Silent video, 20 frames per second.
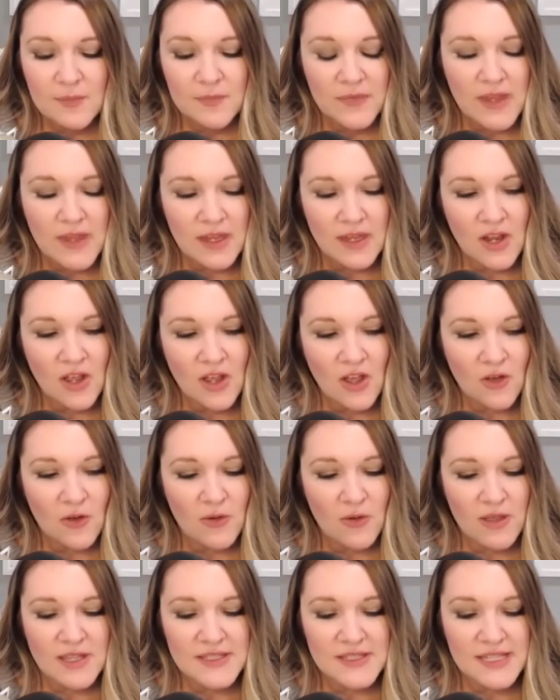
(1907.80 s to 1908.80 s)

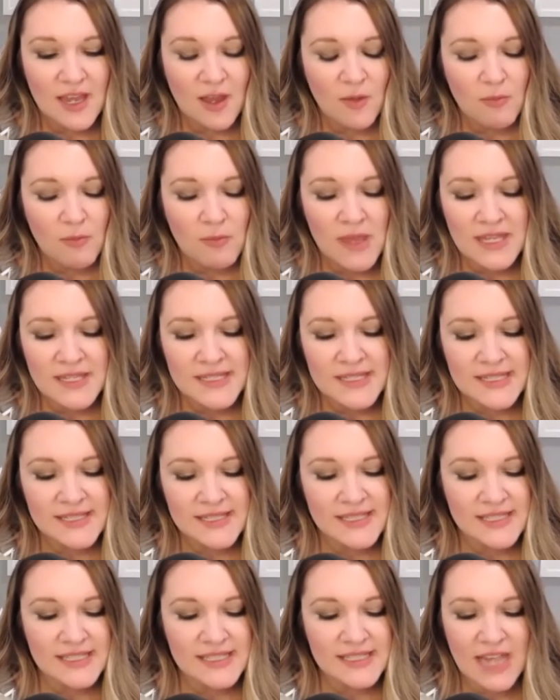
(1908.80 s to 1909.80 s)
it's like me
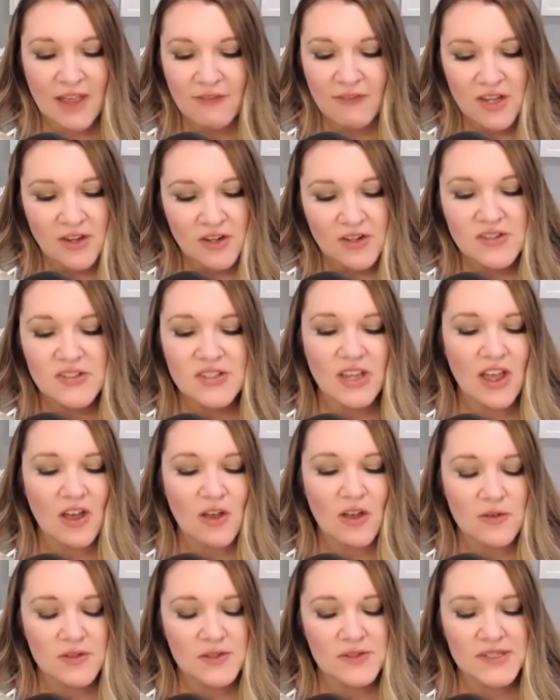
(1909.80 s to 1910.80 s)
7 years
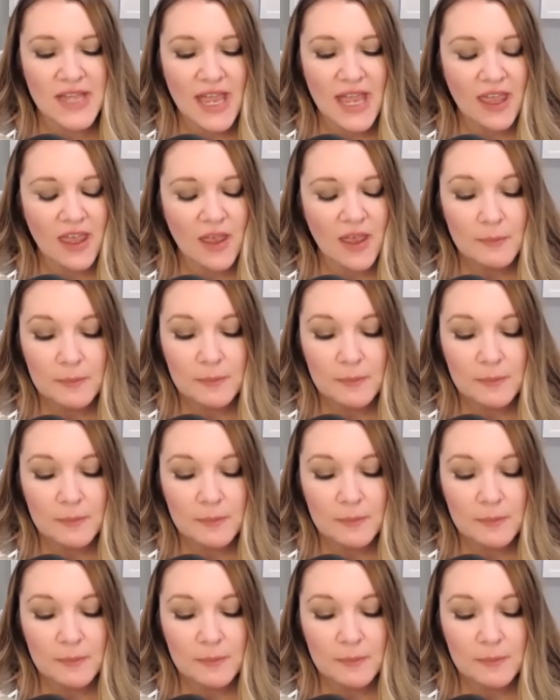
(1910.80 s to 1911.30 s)
ago. It was like,